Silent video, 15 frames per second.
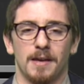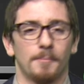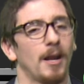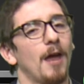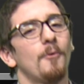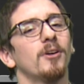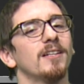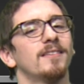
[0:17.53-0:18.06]
But
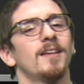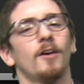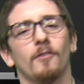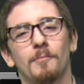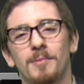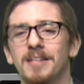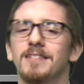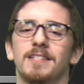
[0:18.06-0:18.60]
I want to delve
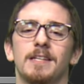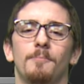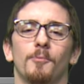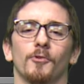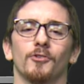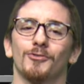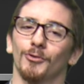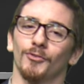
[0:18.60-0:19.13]
a bit
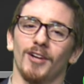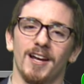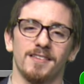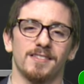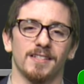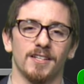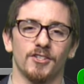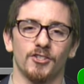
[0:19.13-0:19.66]
deeper into a
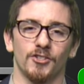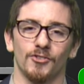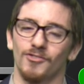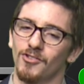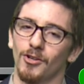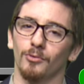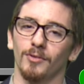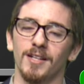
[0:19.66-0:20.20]
rising issue,
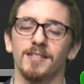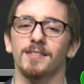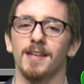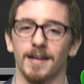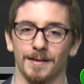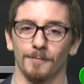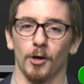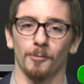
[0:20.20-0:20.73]
so let's
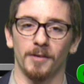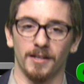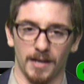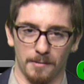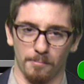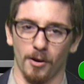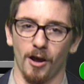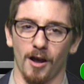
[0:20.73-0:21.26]
take a moment
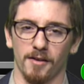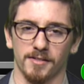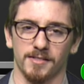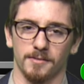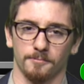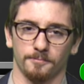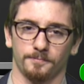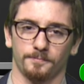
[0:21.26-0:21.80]
and pause.